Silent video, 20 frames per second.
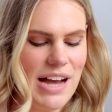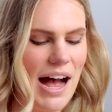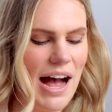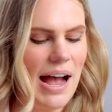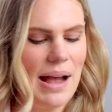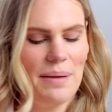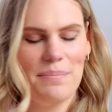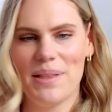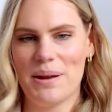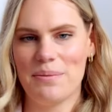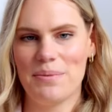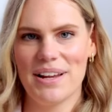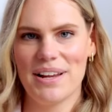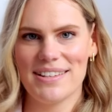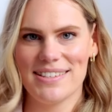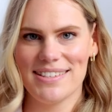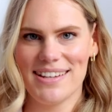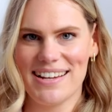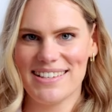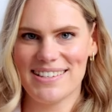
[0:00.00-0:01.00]
time, then we
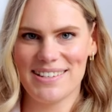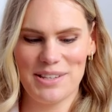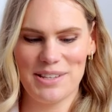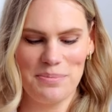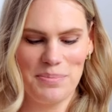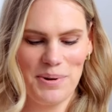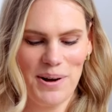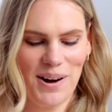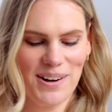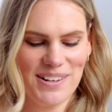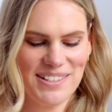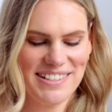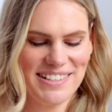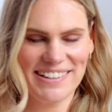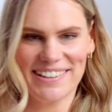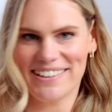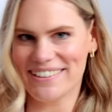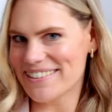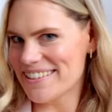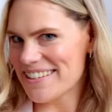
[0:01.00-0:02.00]
can slice into the bars
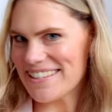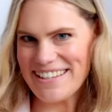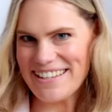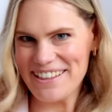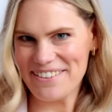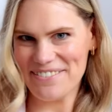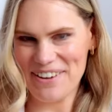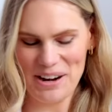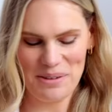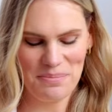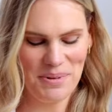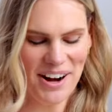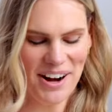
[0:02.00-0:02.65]
and see the final